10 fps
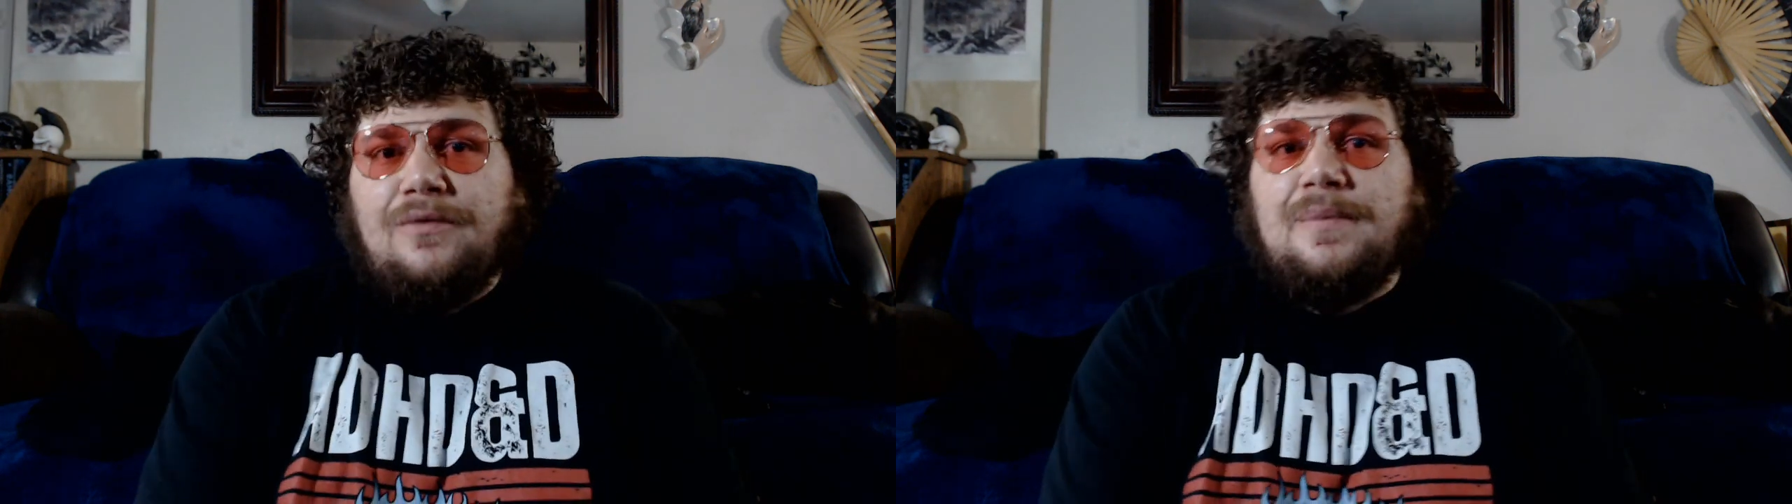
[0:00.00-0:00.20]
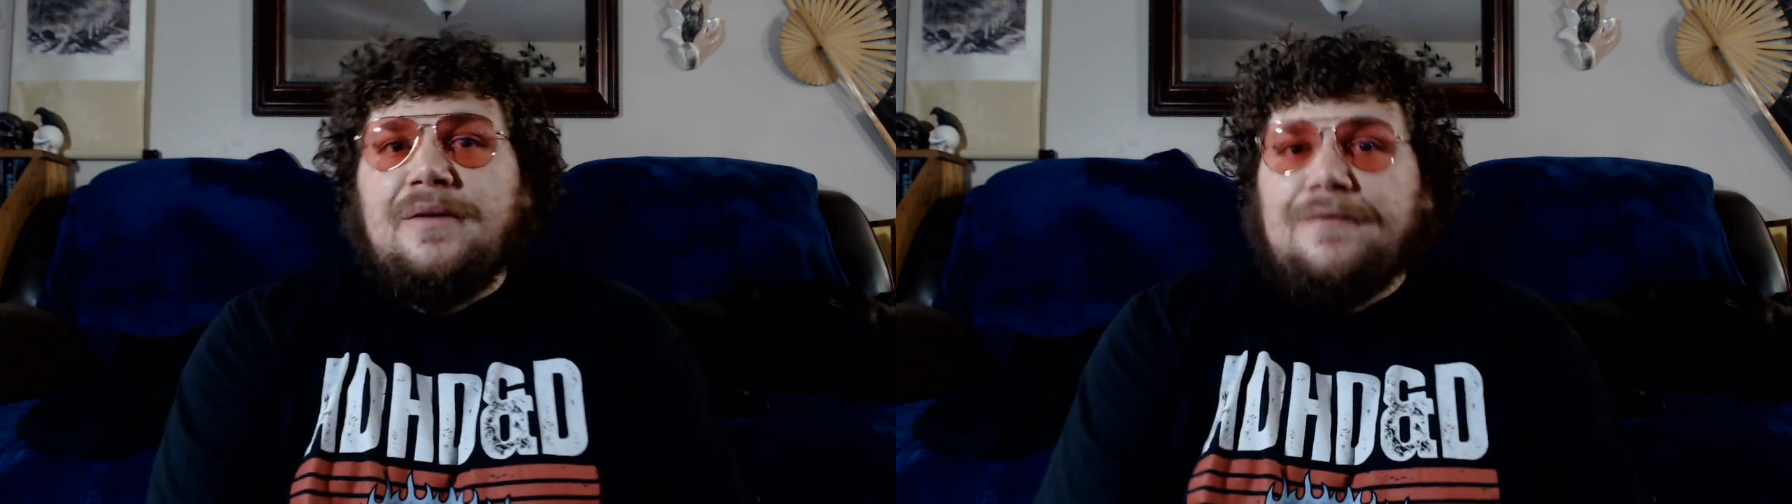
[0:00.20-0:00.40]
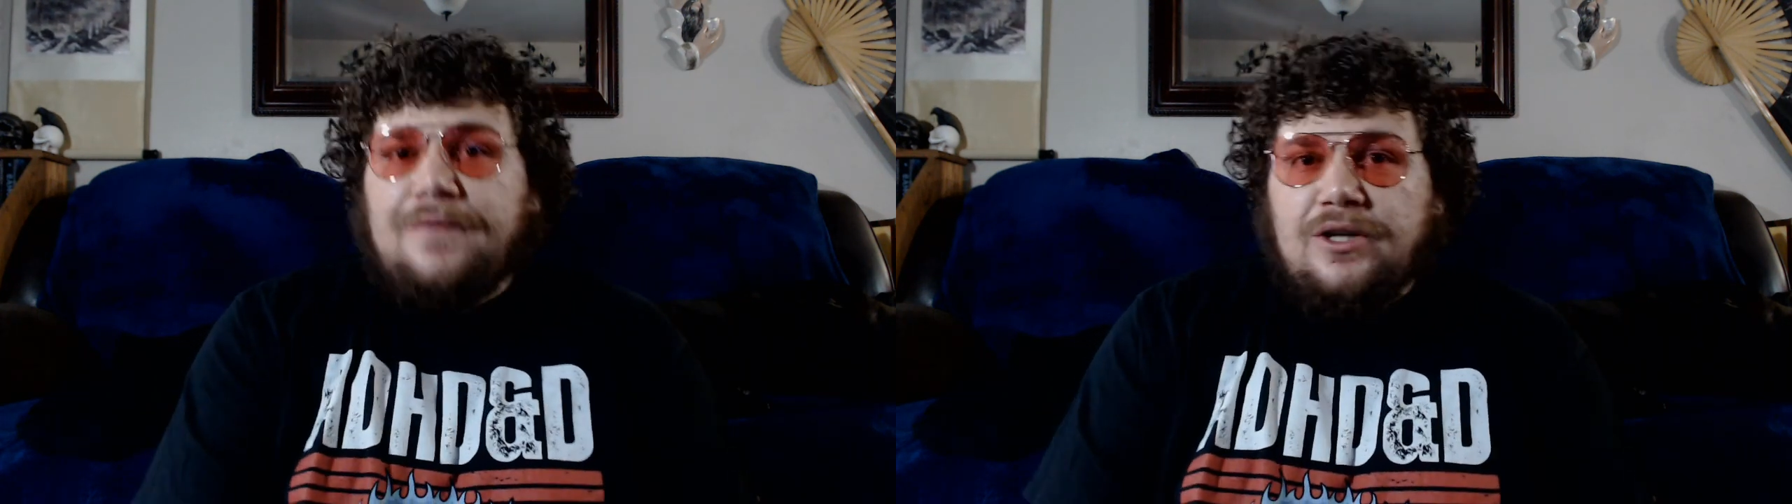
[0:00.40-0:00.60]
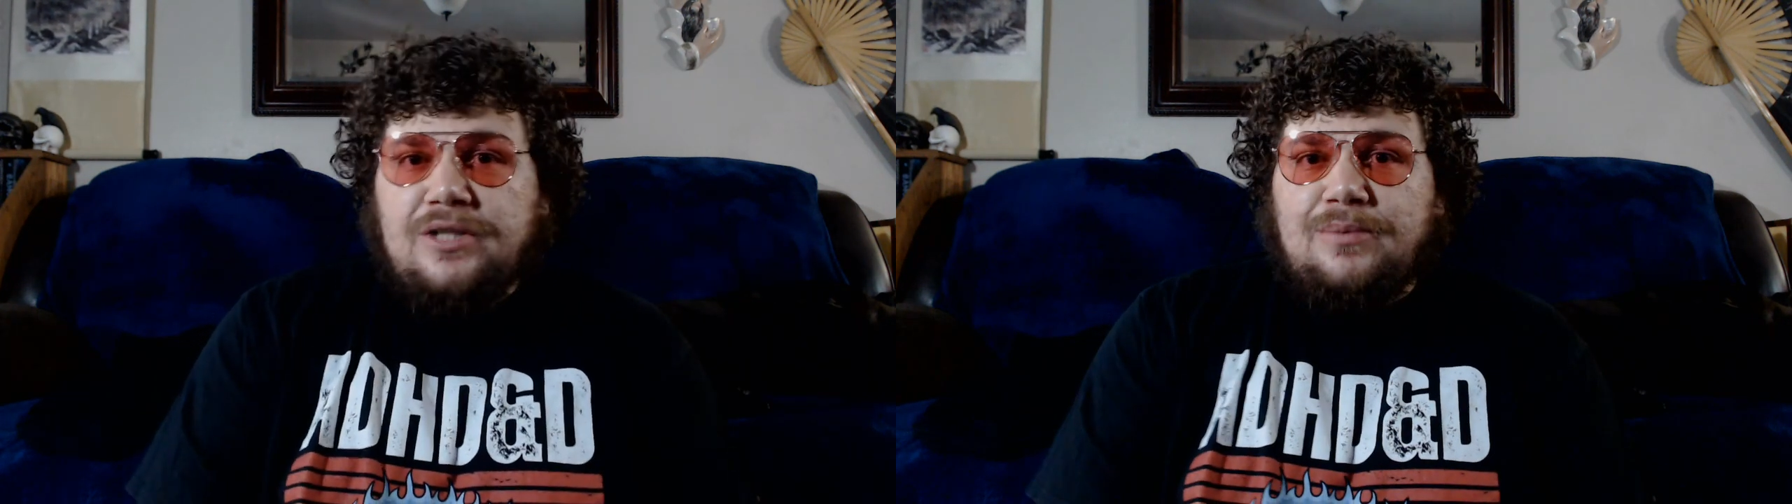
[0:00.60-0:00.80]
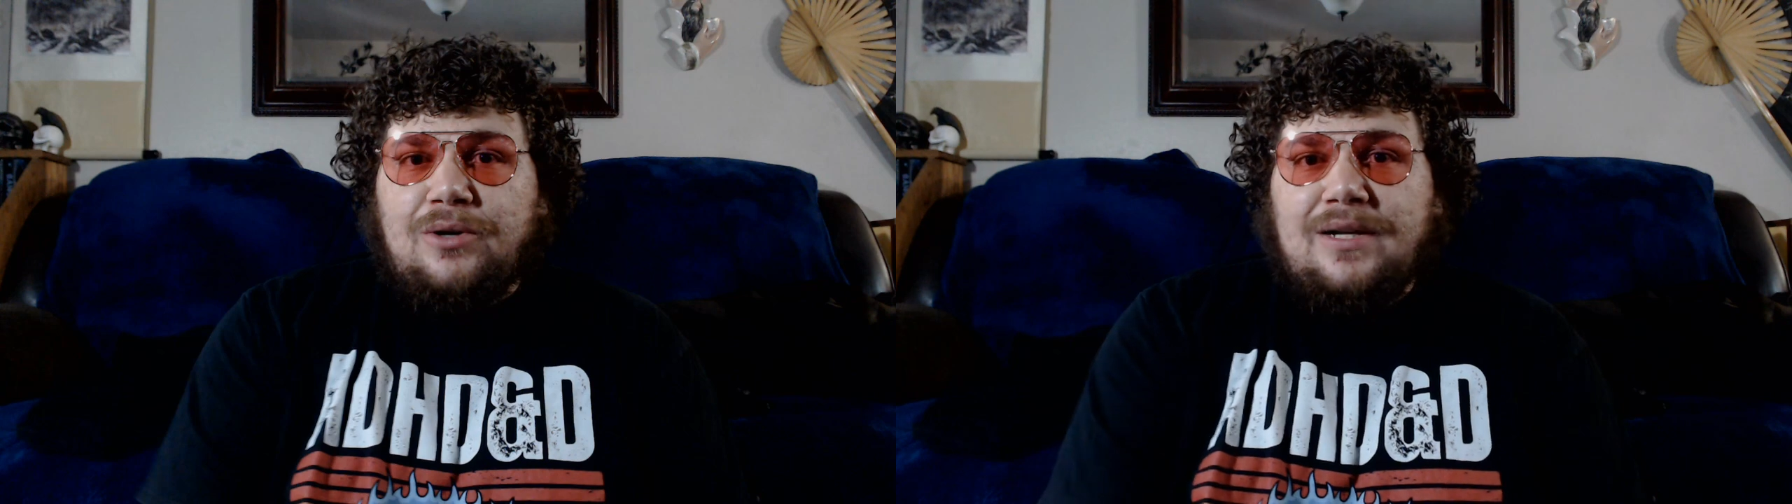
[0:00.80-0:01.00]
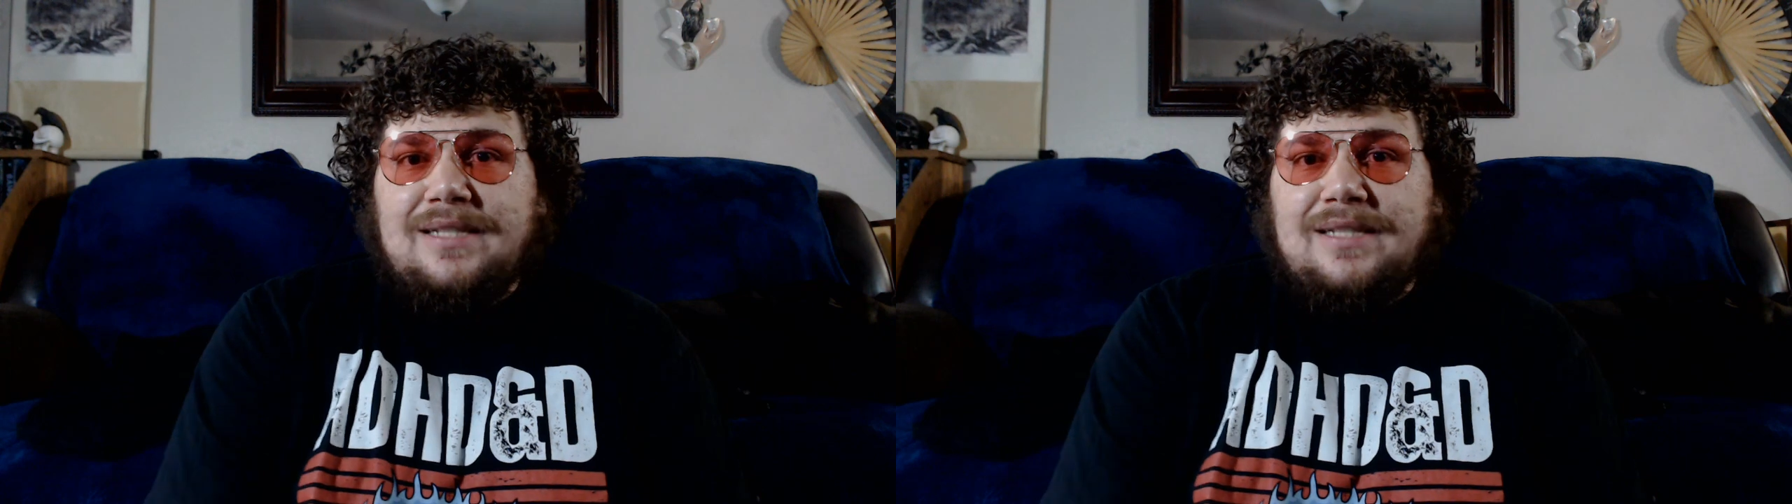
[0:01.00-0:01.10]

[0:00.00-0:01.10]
from the first book